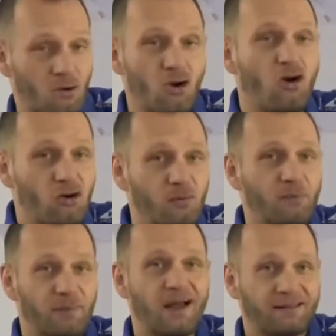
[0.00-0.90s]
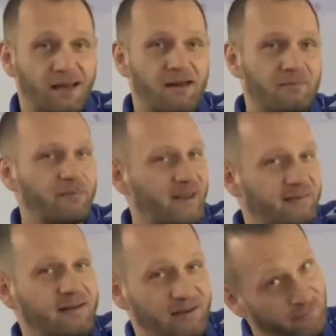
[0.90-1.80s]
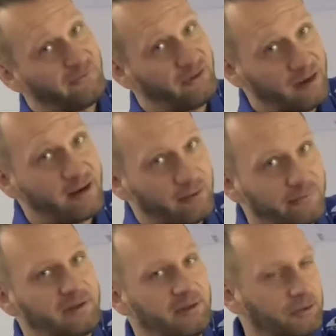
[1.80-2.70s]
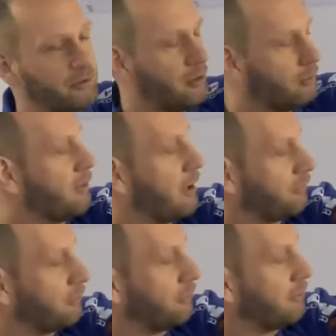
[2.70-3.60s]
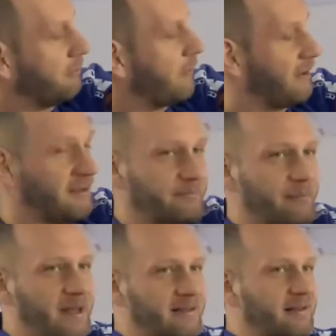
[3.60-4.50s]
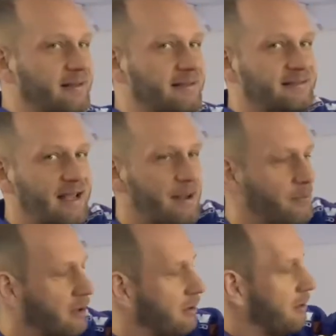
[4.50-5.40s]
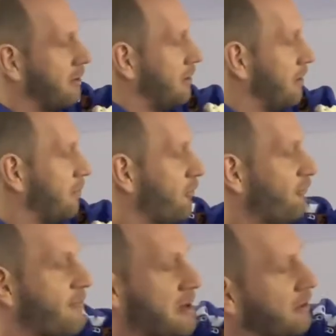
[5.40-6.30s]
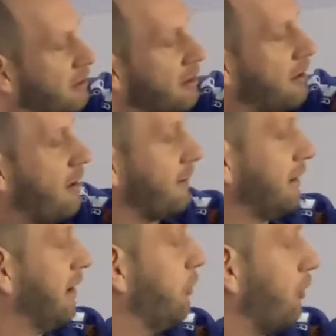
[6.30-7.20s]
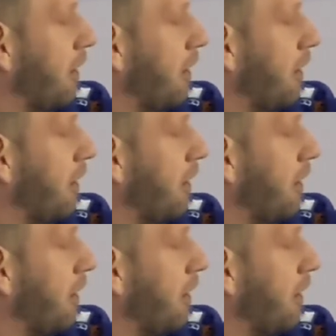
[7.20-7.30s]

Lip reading: omoplata, basically with the leg, obviously you know how to do it, but it's basically the same movement as kimura.